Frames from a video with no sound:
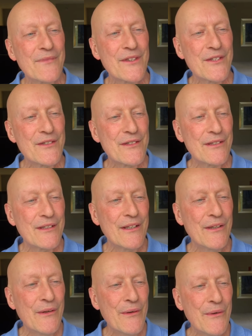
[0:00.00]
the
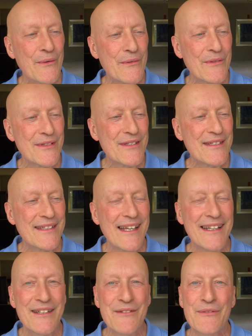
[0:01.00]
slow,
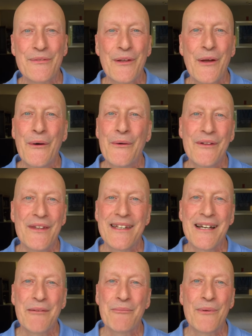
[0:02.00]
steady flow of
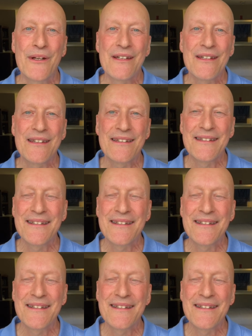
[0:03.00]
the out breath,